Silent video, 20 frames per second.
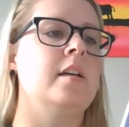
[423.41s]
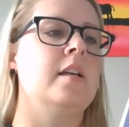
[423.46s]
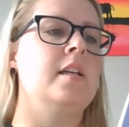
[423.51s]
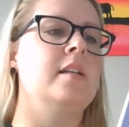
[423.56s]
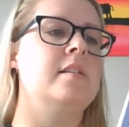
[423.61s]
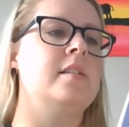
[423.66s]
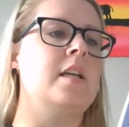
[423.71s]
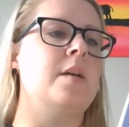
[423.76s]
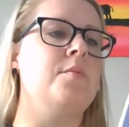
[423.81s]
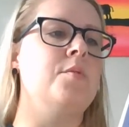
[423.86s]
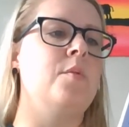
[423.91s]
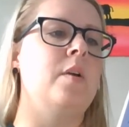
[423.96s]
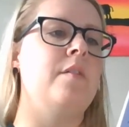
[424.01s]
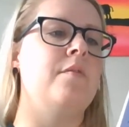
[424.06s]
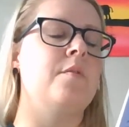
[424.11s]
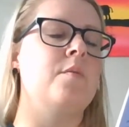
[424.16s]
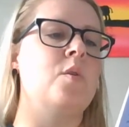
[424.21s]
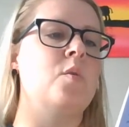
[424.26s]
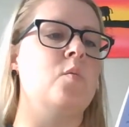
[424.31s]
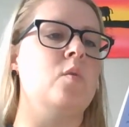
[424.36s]
He stepped away
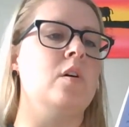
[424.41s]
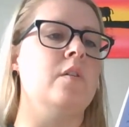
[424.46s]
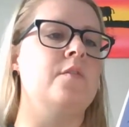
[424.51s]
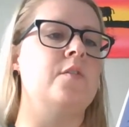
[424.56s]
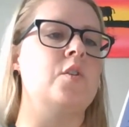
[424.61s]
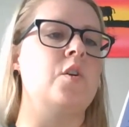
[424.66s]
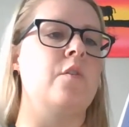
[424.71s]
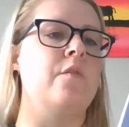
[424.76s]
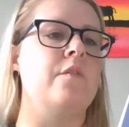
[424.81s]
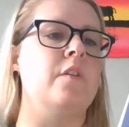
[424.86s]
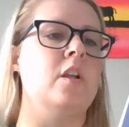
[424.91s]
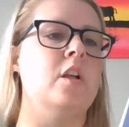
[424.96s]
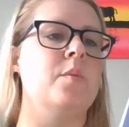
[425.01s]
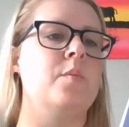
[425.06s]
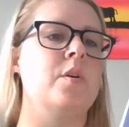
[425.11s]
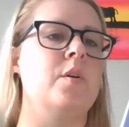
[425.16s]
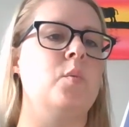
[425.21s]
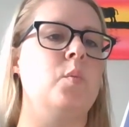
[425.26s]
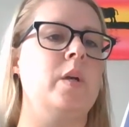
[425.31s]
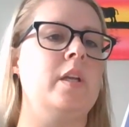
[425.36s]
from the wolf so
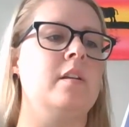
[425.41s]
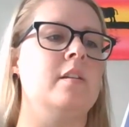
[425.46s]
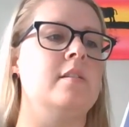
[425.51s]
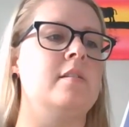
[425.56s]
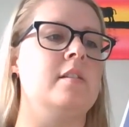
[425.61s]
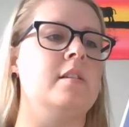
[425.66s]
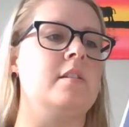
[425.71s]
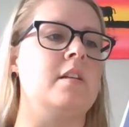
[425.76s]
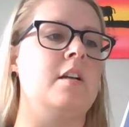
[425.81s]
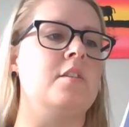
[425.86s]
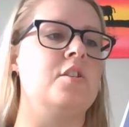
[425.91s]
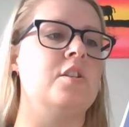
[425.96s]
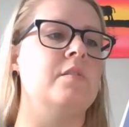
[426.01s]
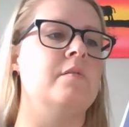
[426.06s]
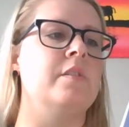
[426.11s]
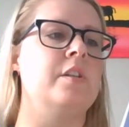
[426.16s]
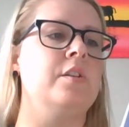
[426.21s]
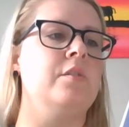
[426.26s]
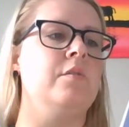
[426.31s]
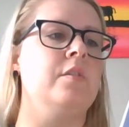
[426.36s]
Philip could witness the
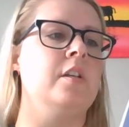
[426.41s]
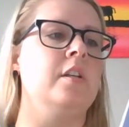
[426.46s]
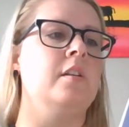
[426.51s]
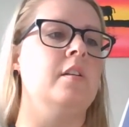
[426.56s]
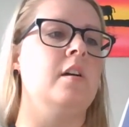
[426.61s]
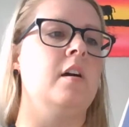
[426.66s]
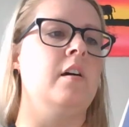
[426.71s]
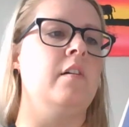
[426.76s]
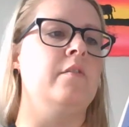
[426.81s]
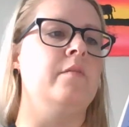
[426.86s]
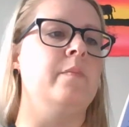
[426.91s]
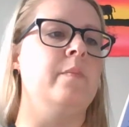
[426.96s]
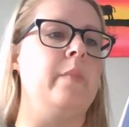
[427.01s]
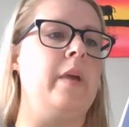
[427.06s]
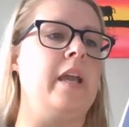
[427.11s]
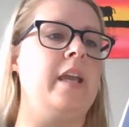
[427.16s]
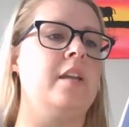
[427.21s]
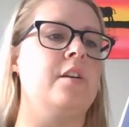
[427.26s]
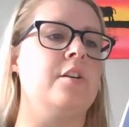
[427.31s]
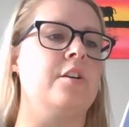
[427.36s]
touching reunion of
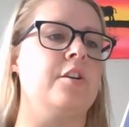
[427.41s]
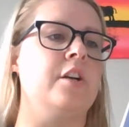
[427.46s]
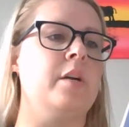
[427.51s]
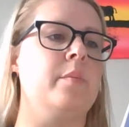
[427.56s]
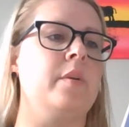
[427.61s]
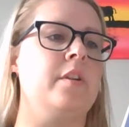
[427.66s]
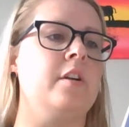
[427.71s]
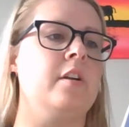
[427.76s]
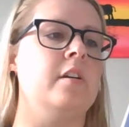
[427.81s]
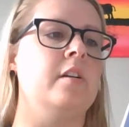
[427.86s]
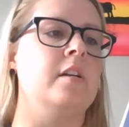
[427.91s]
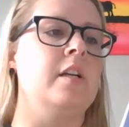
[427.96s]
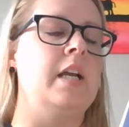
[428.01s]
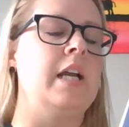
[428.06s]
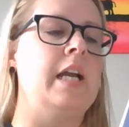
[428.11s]
May and her grandmother.